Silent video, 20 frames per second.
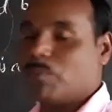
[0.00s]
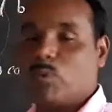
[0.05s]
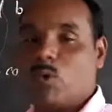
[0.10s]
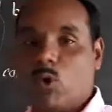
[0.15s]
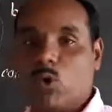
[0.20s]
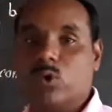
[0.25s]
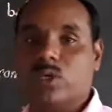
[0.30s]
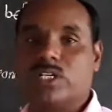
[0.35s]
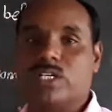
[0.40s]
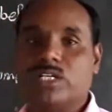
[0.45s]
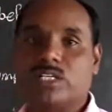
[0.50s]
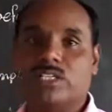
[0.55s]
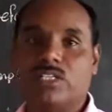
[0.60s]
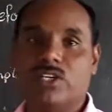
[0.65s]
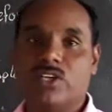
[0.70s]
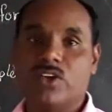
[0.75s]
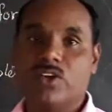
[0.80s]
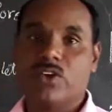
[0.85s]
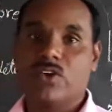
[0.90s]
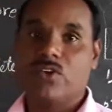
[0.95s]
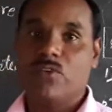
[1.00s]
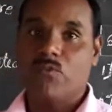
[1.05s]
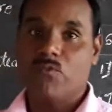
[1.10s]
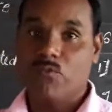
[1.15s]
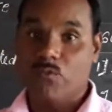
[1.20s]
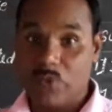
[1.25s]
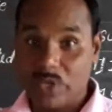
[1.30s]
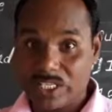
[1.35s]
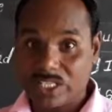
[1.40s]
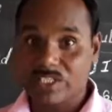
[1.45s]
the board,
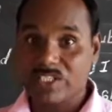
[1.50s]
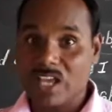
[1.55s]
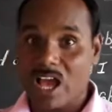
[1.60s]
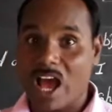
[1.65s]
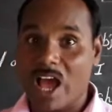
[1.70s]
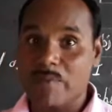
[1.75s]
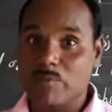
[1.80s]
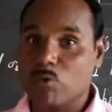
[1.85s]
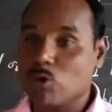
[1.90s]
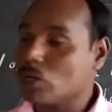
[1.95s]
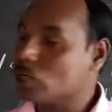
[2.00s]
which I am